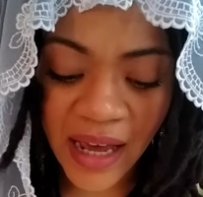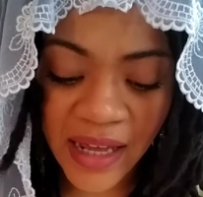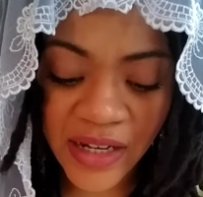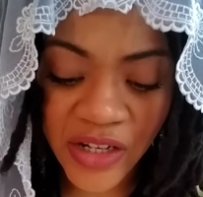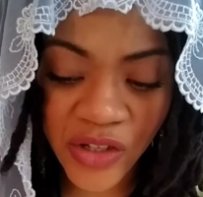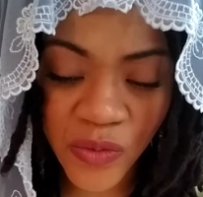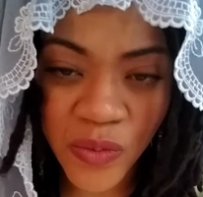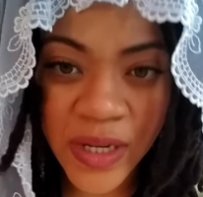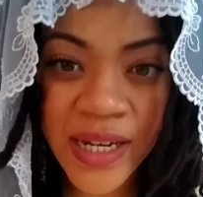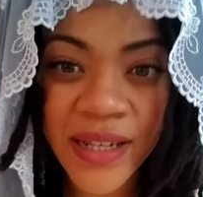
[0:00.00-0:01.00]
just
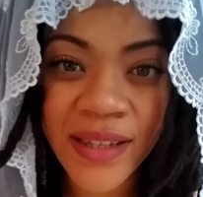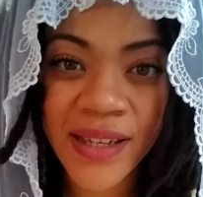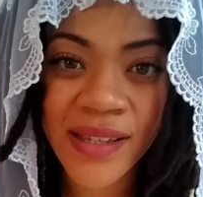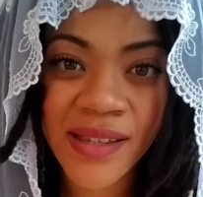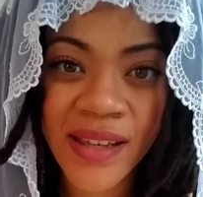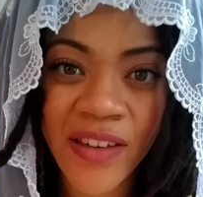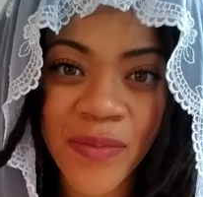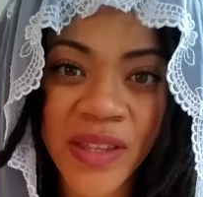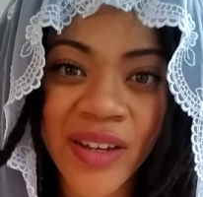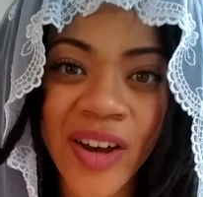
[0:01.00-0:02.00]
reading this gave
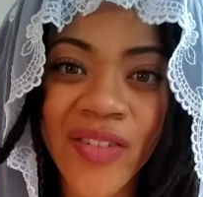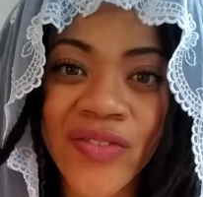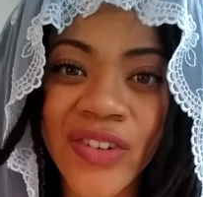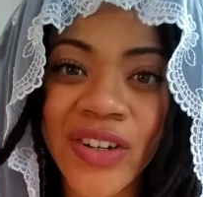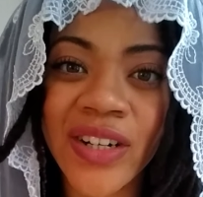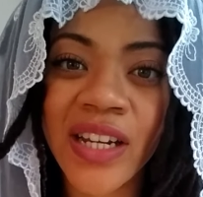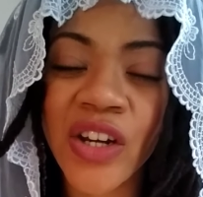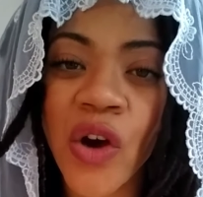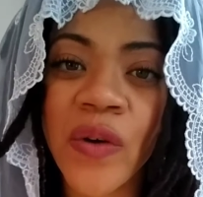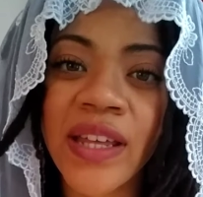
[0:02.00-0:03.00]
me the comfort in
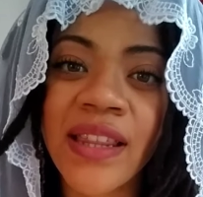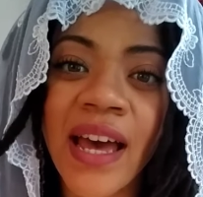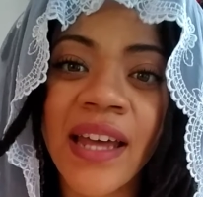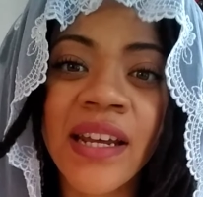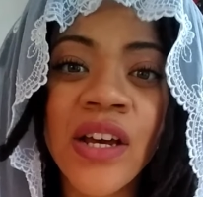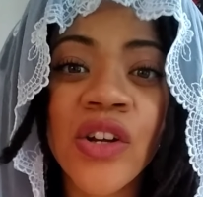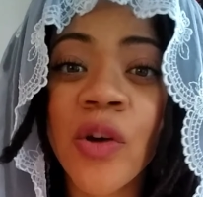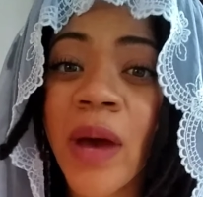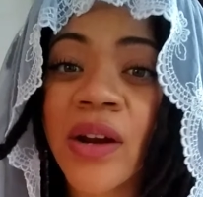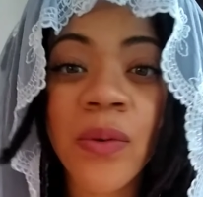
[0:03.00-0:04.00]
knowing that no
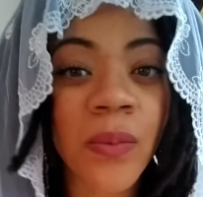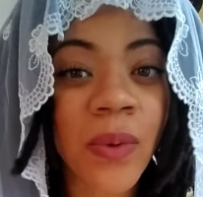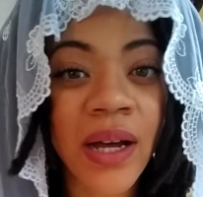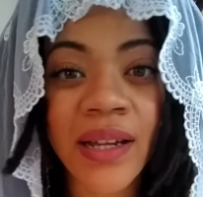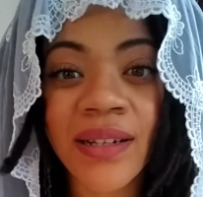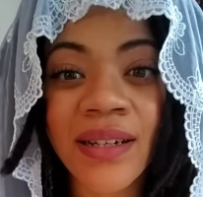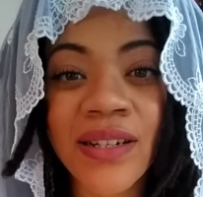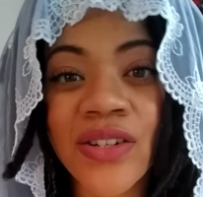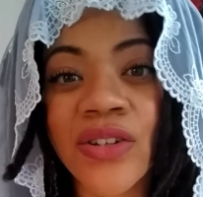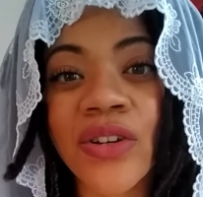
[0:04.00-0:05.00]
matter what it
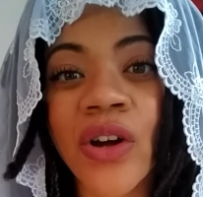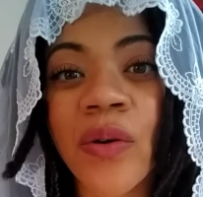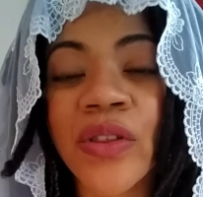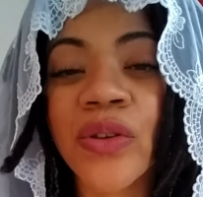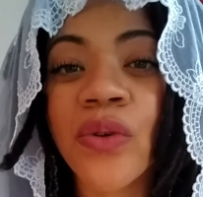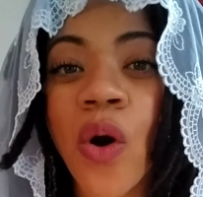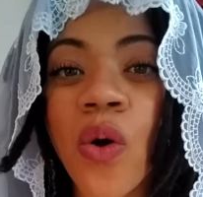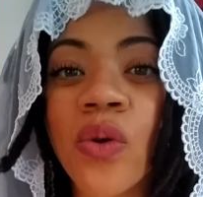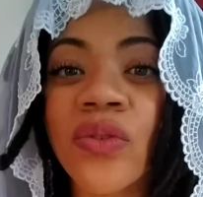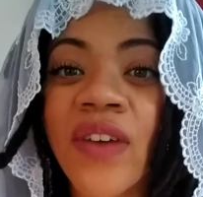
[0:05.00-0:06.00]
is that you're going through,
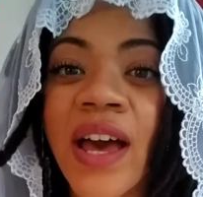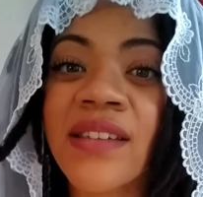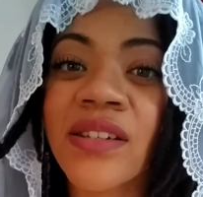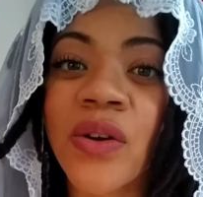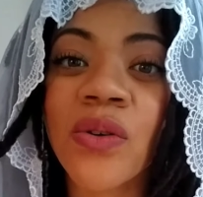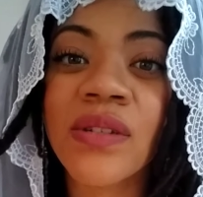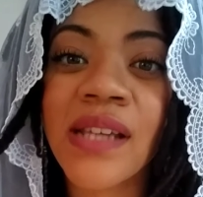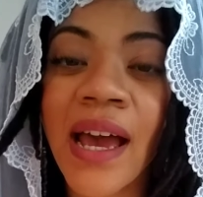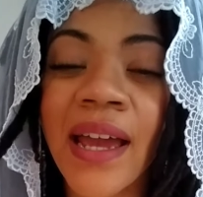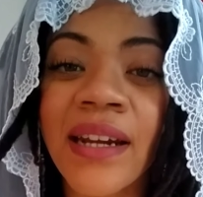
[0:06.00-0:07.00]
hold fast and hold
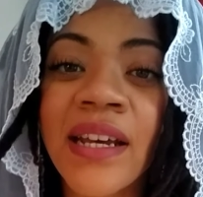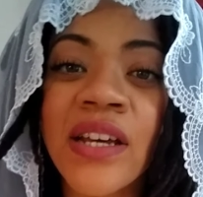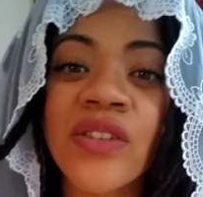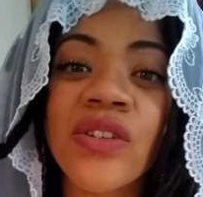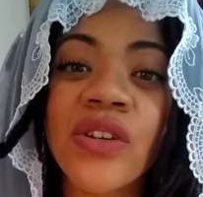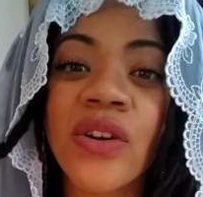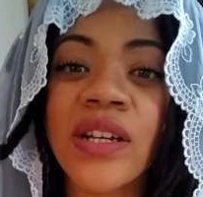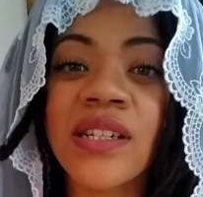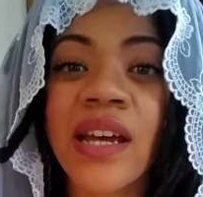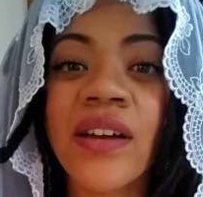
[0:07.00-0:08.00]
tight to your
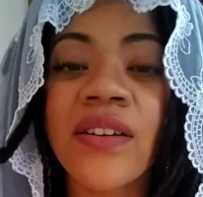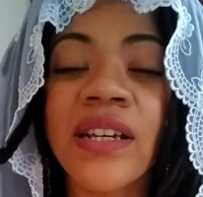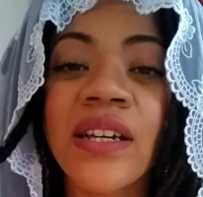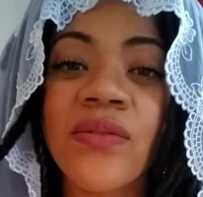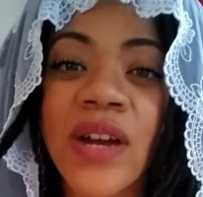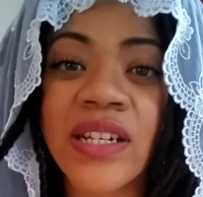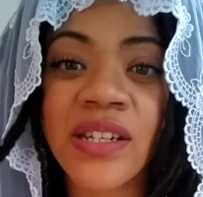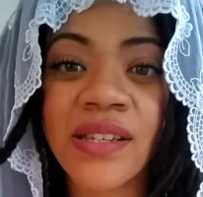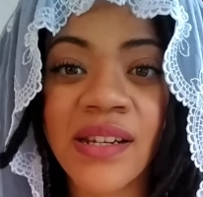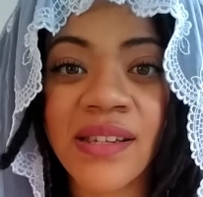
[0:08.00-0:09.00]
integrity and
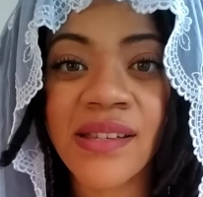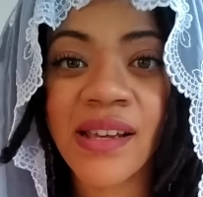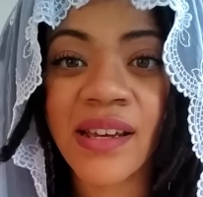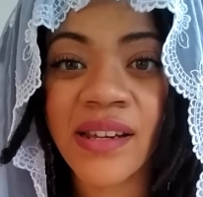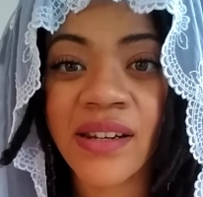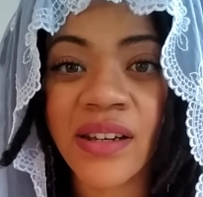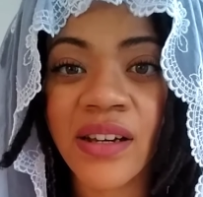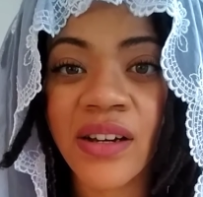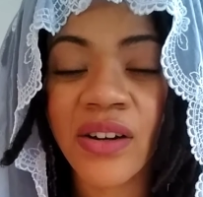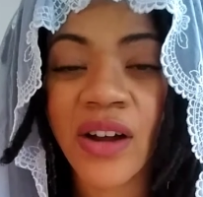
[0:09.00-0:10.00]
righteousness in
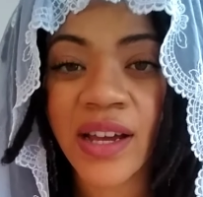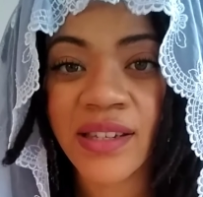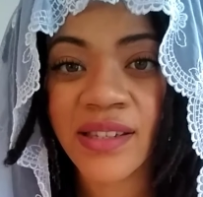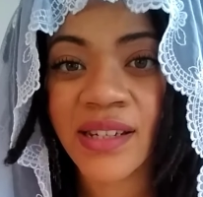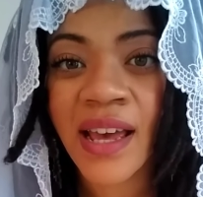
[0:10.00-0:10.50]
Christ.